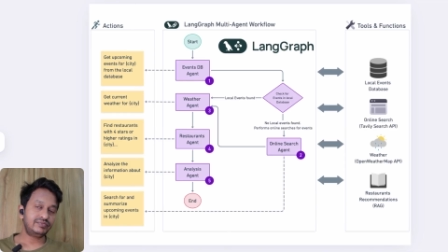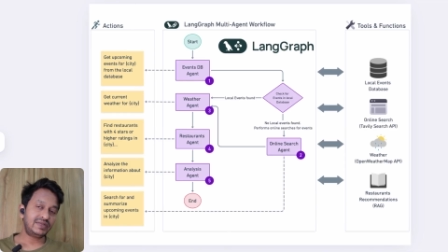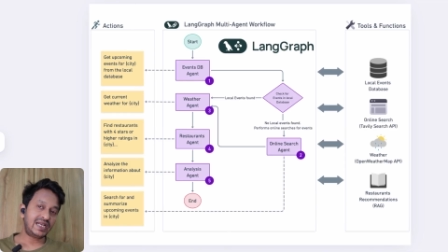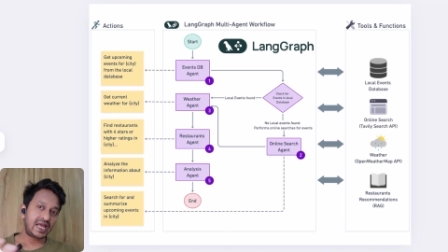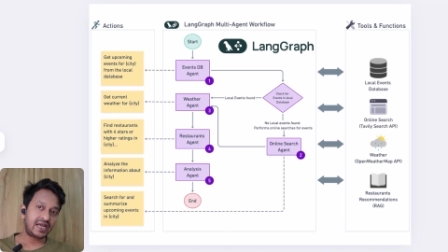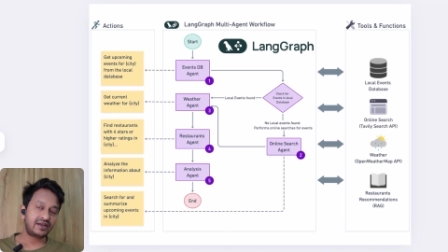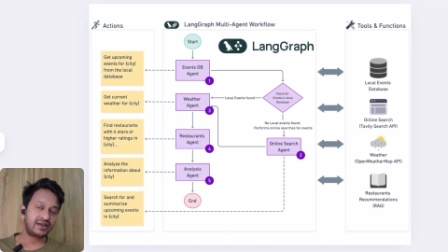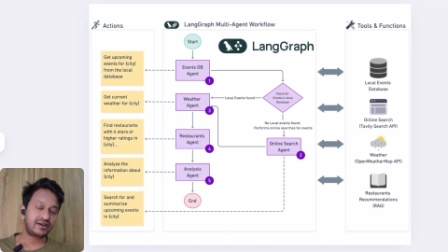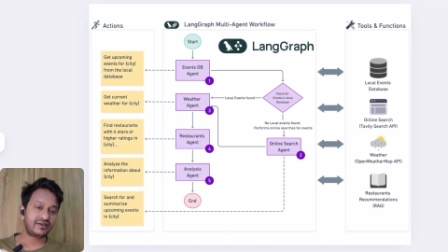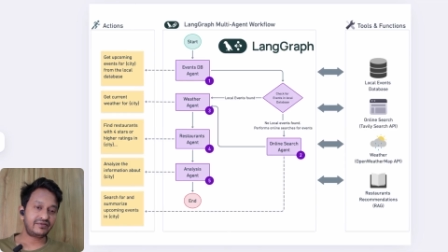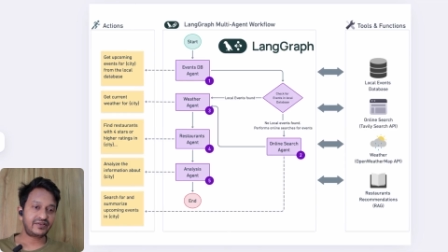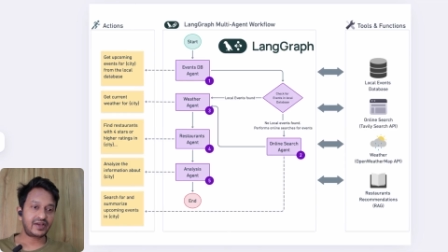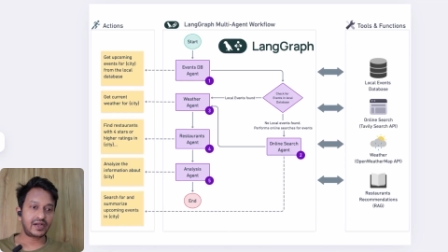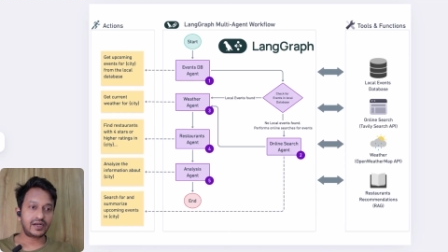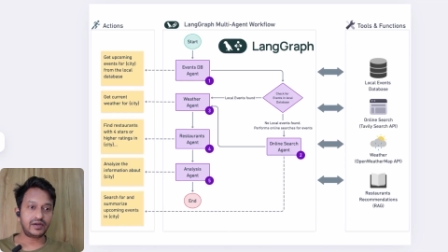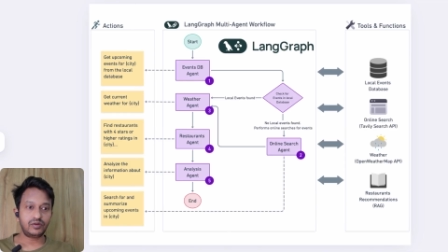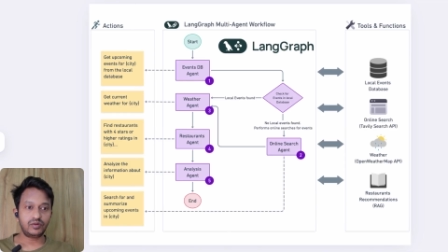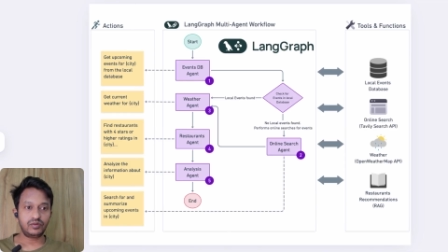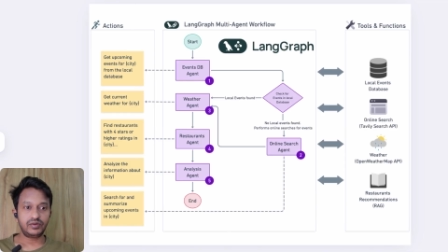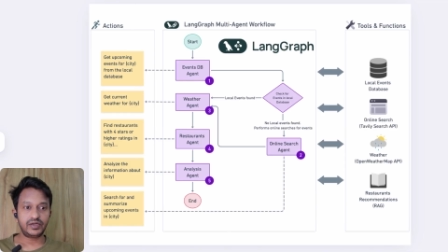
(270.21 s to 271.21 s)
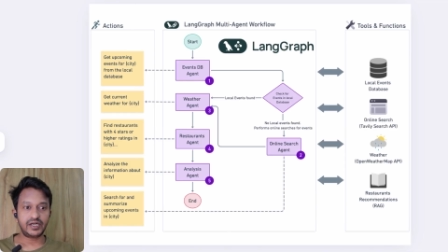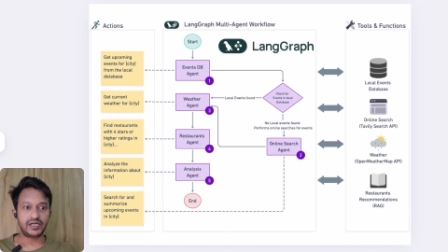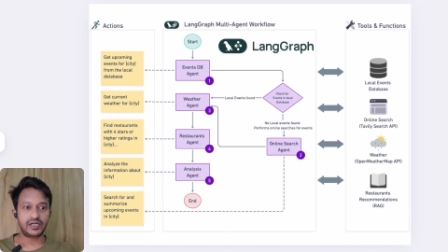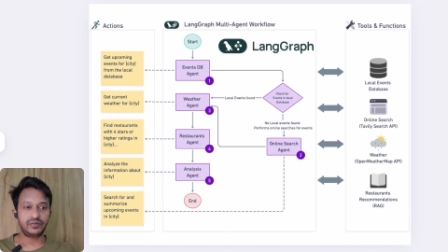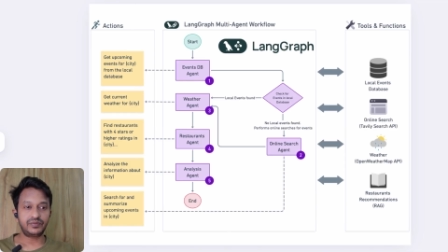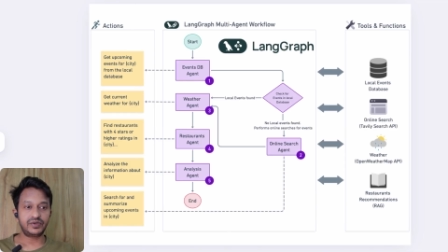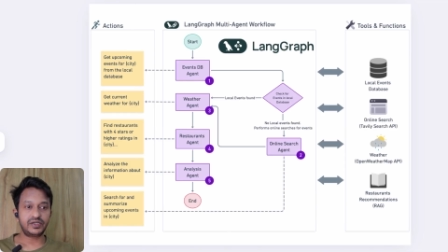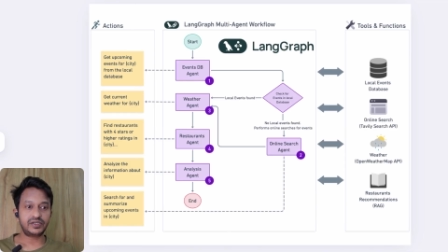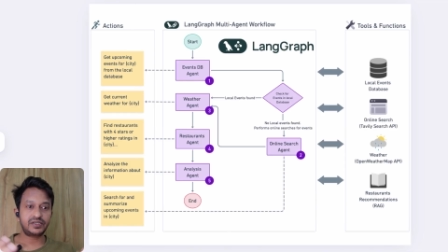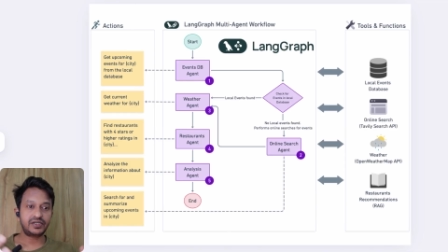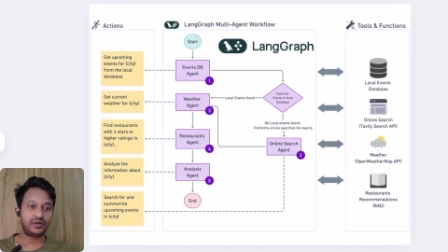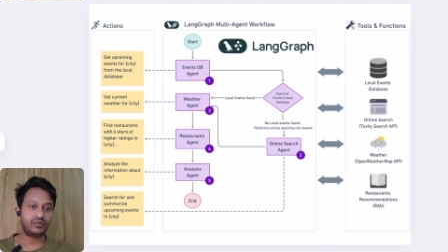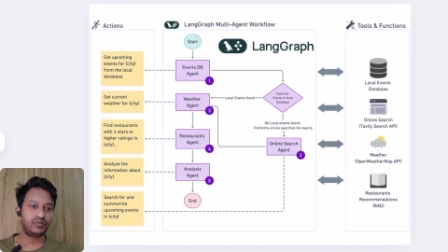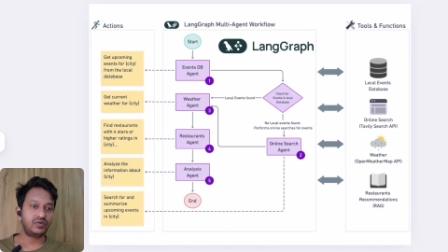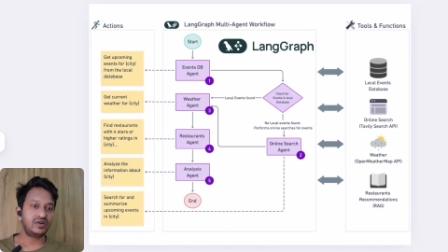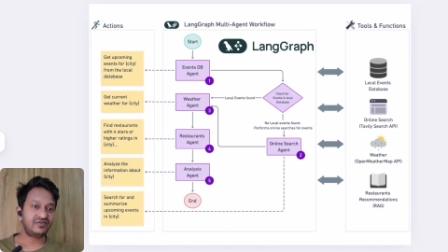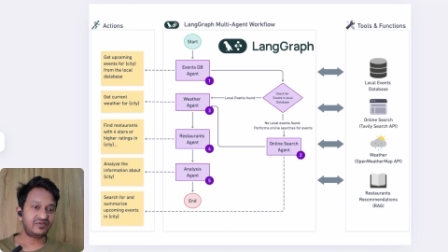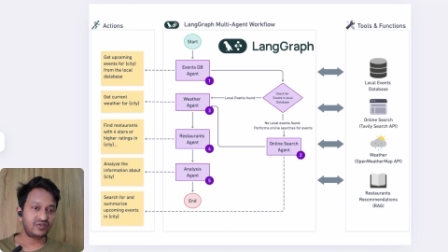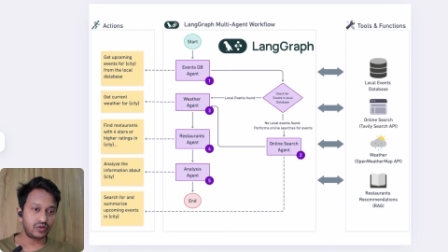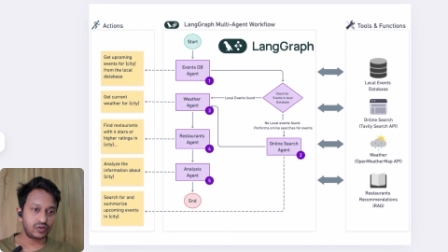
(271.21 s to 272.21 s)
LangGraph can do deterministic
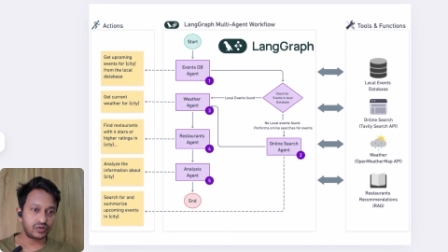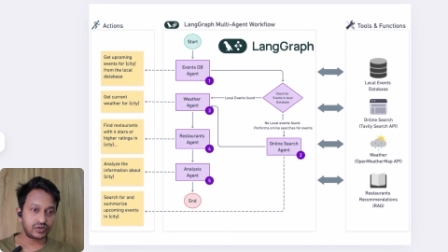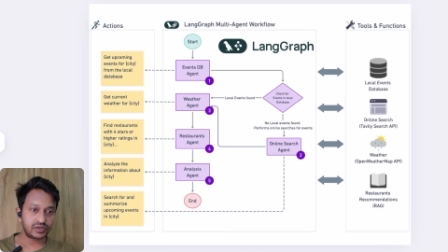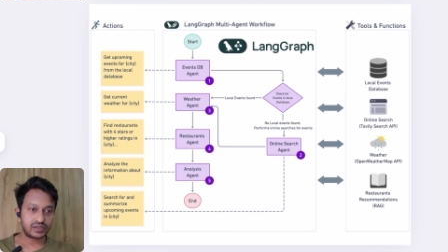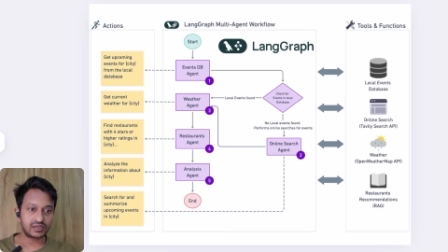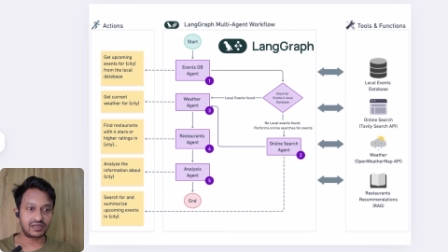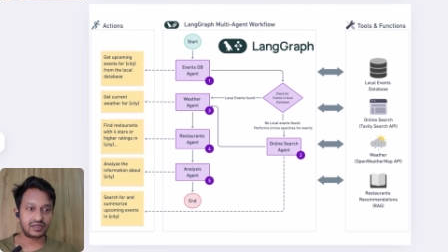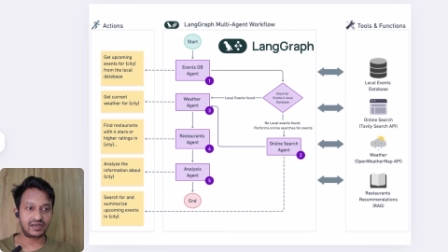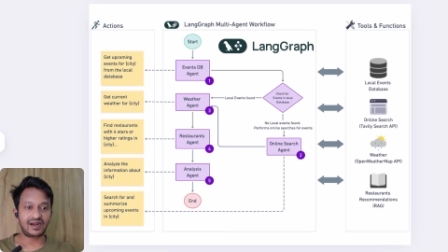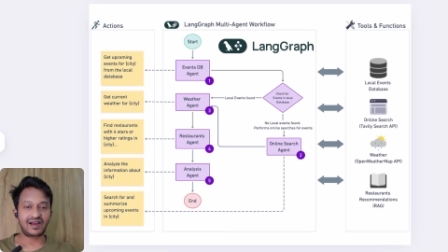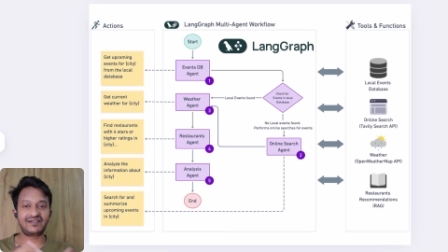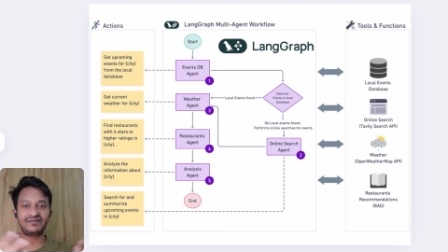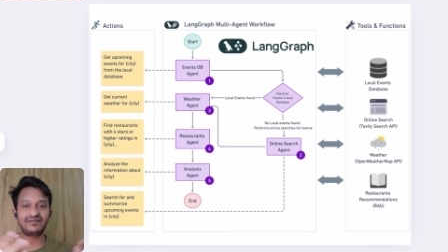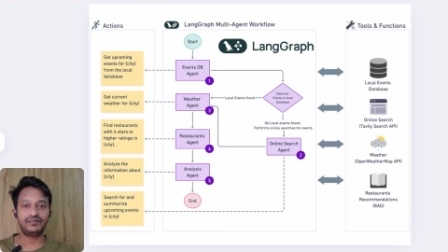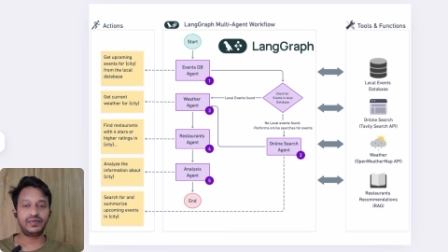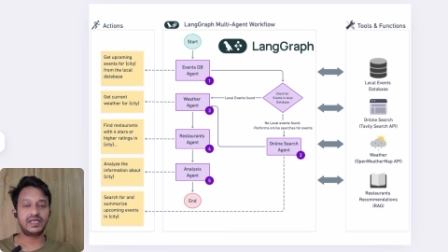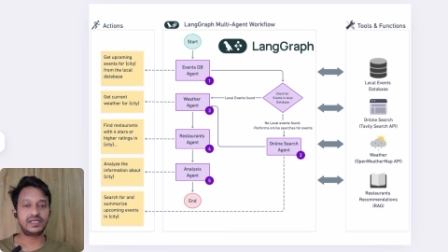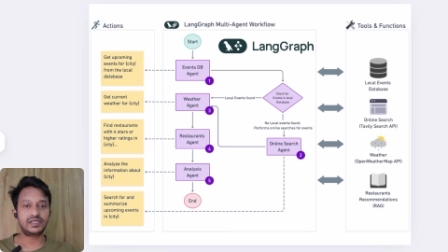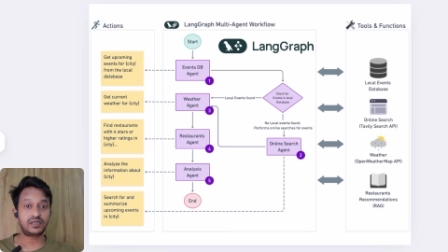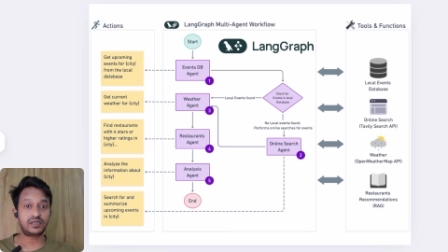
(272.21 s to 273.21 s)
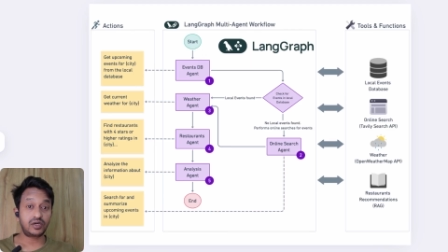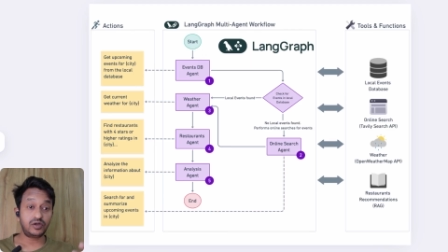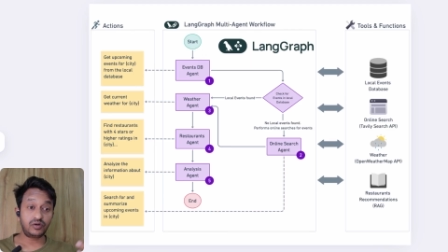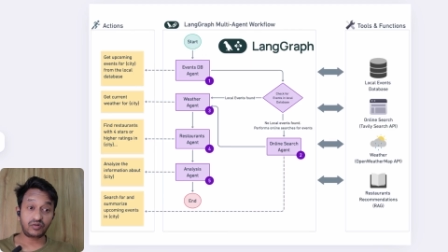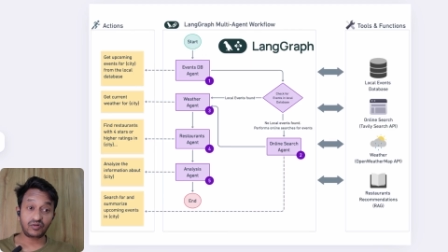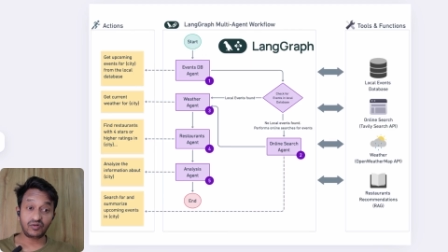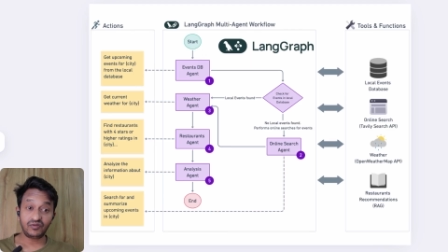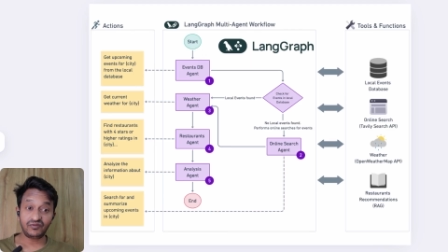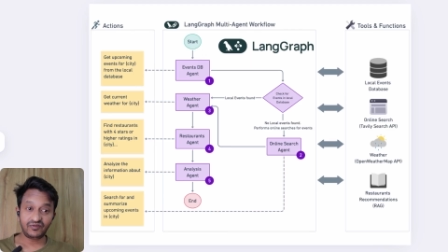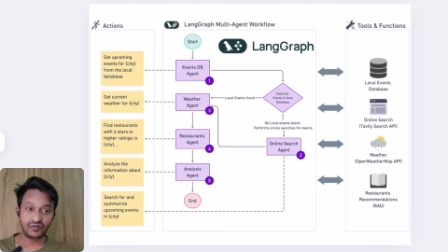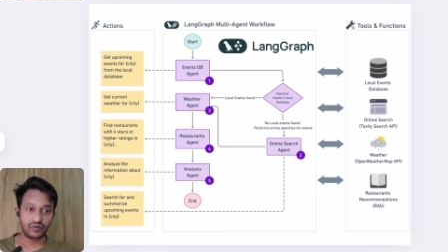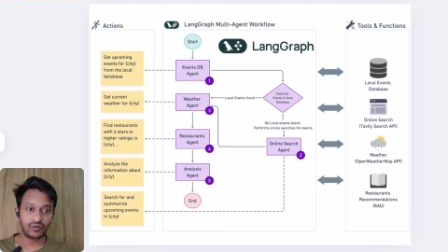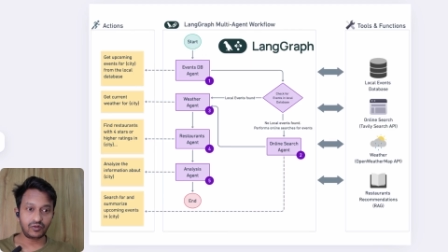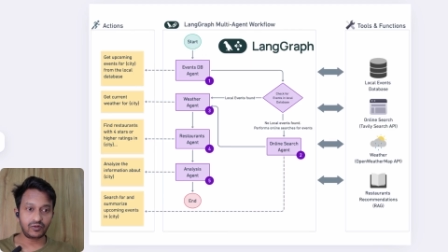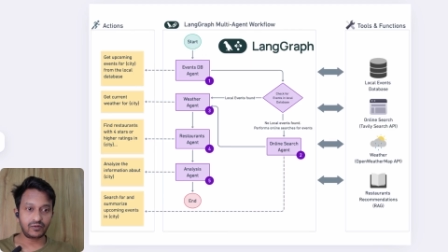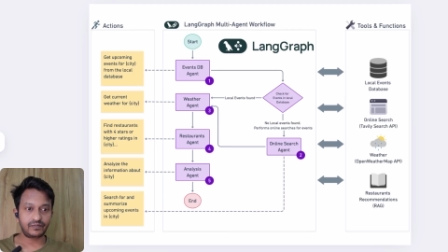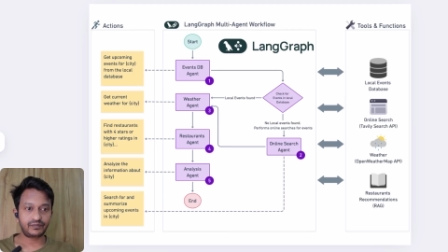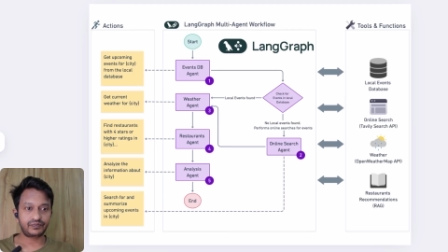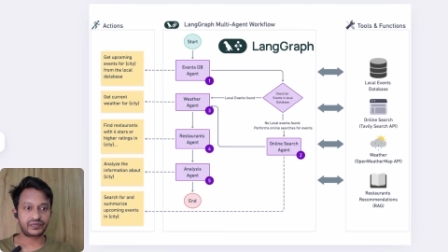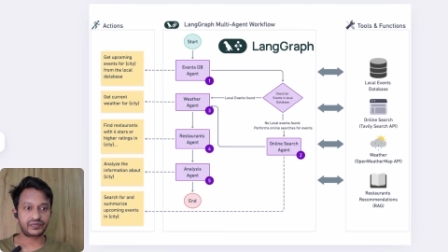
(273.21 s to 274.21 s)
workflows, graph-based control
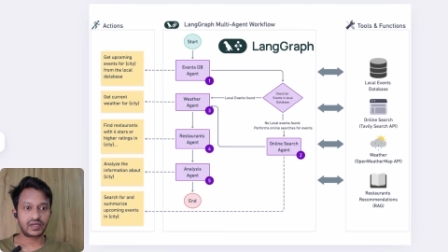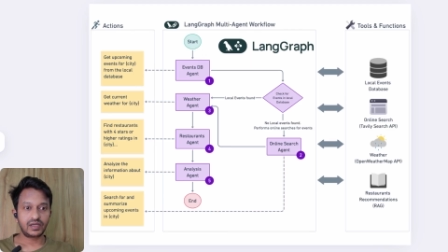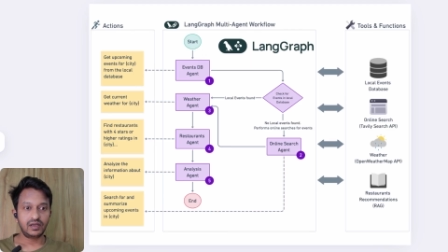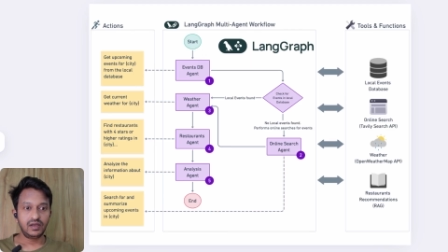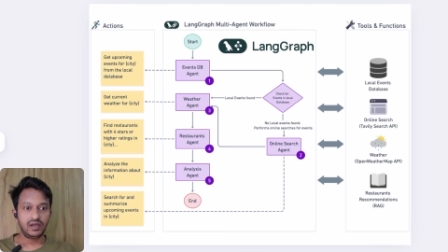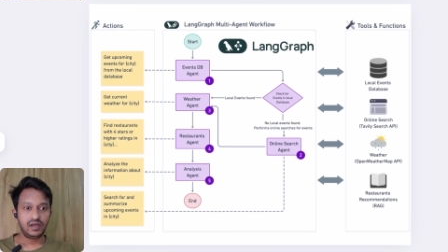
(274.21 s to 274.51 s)
flow,